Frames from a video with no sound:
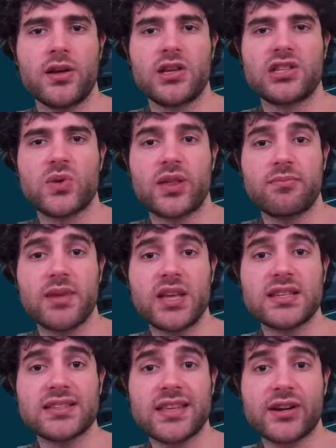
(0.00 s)
So what that
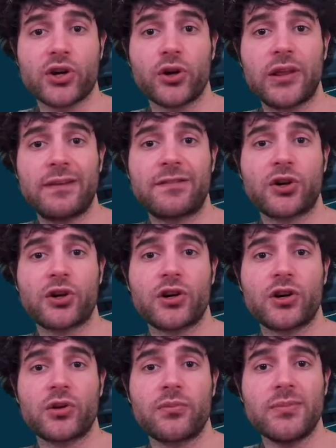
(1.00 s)
means is that currently
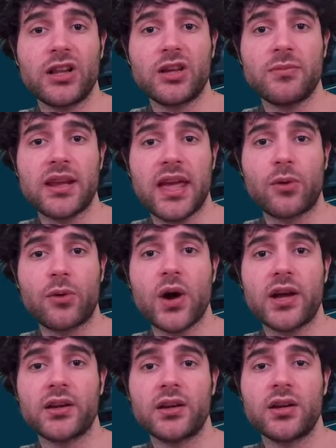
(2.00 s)
for Milkomeda
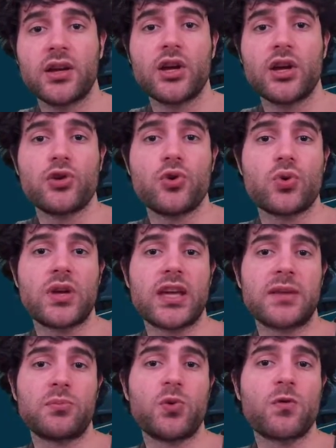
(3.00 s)
A1, you
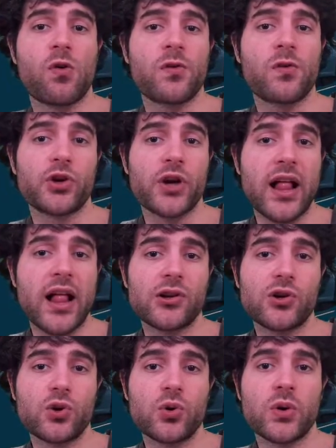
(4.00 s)
can move over your
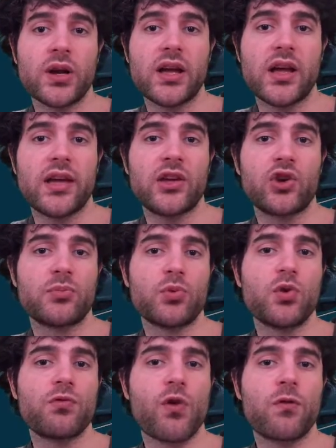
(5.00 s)
algo and you can
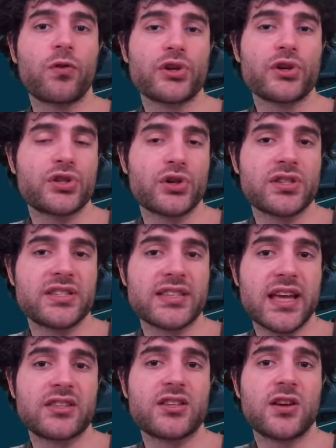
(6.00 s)
move over a certain
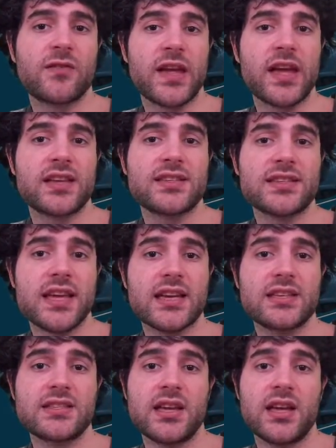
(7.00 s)
set of
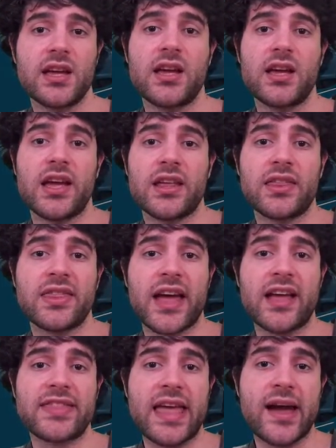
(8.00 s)
ASAs, and
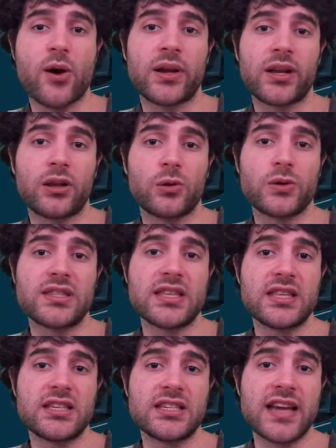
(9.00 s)
that now includes
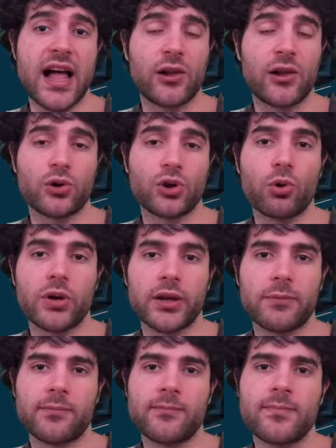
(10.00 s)
the gAlgo token.